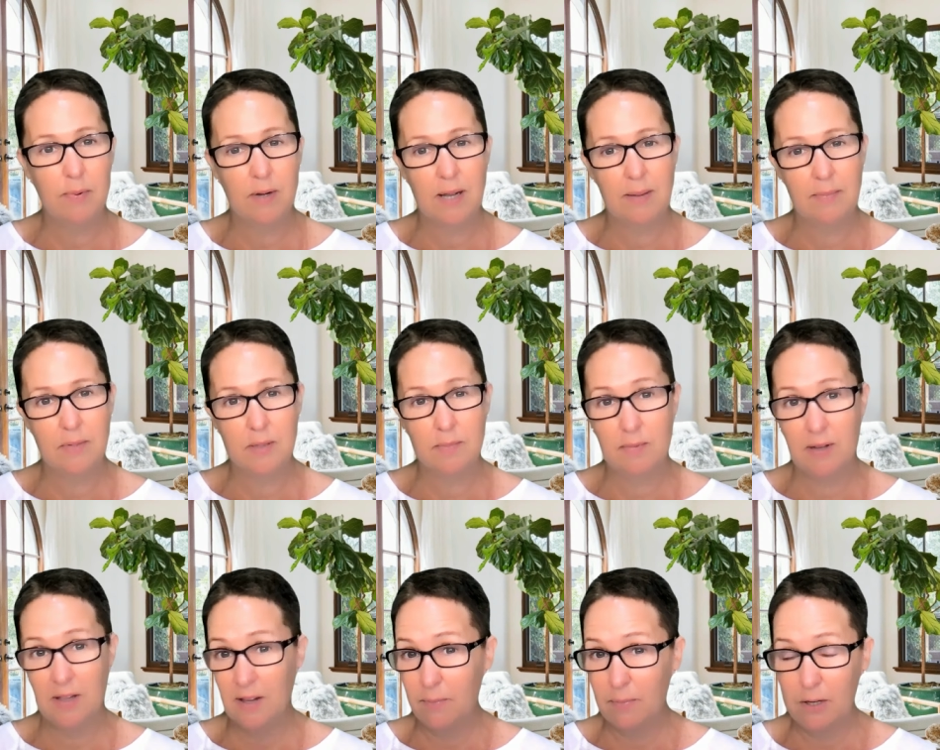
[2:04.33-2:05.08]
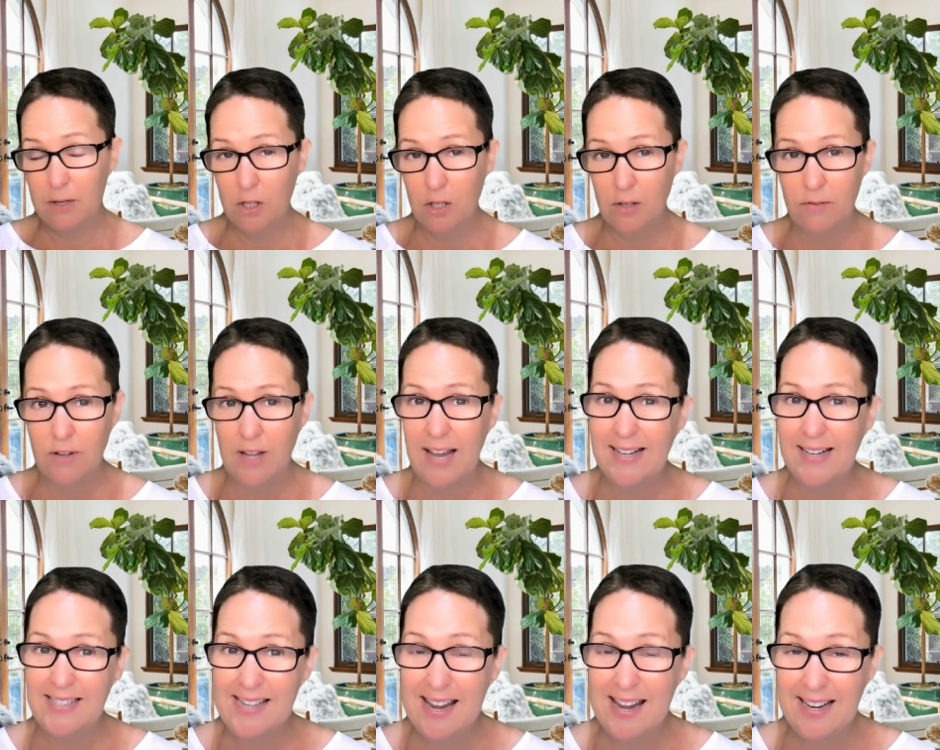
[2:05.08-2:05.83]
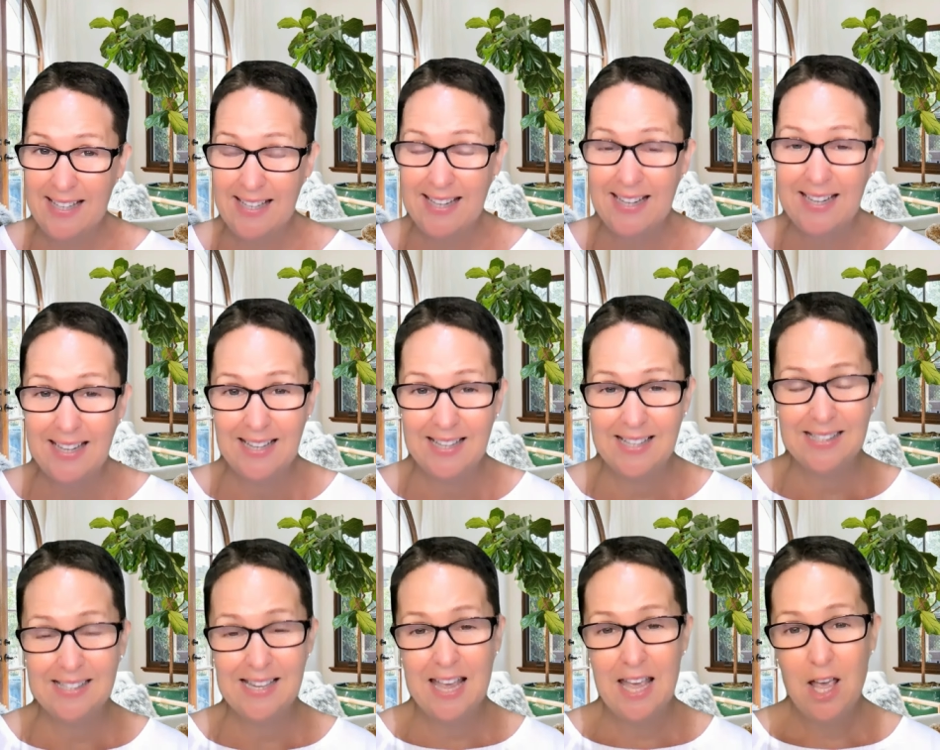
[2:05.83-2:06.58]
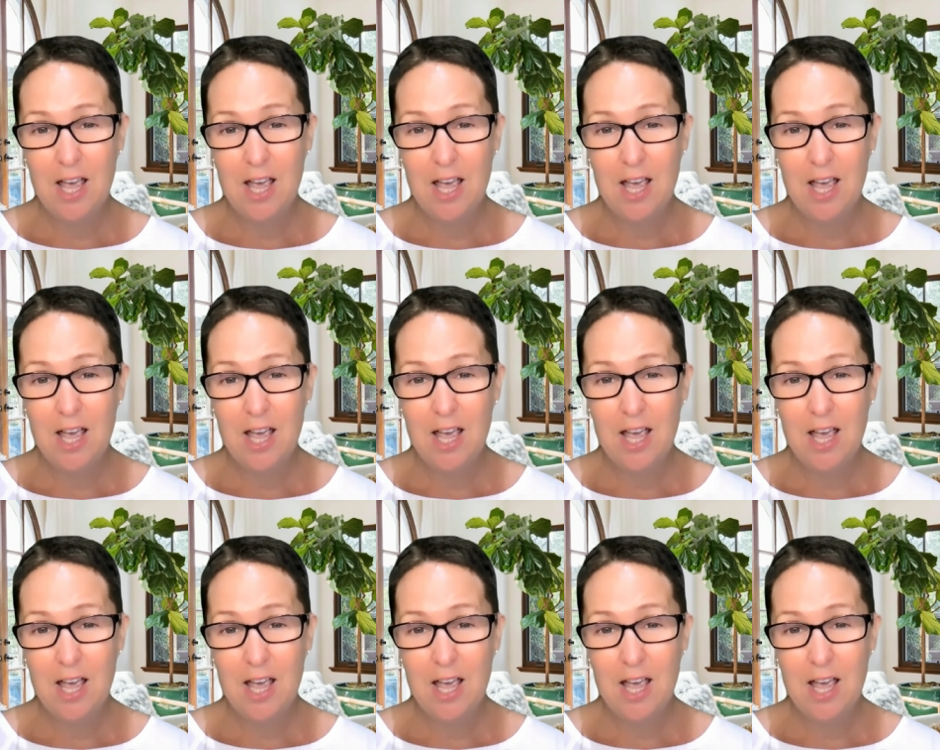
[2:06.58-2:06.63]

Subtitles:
come to me and they've been on it for like 10 years,